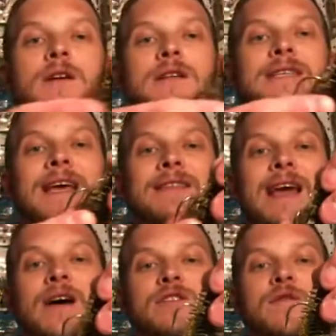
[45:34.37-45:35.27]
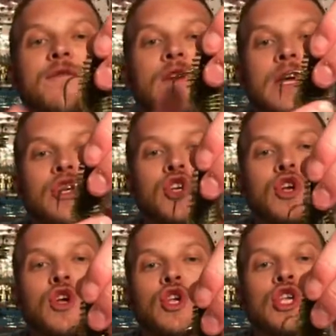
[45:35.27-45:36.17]
10,000 fish
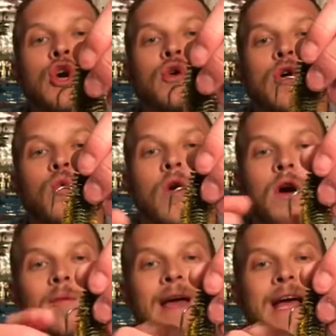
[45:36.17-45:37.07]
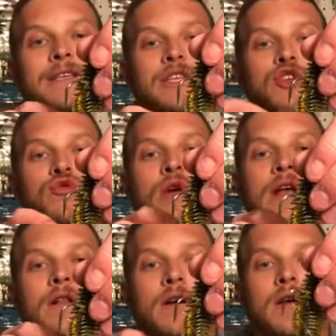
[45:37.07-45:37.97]
Yoda worm as the
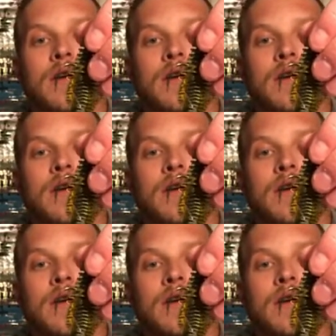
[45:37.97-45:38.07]
trailer.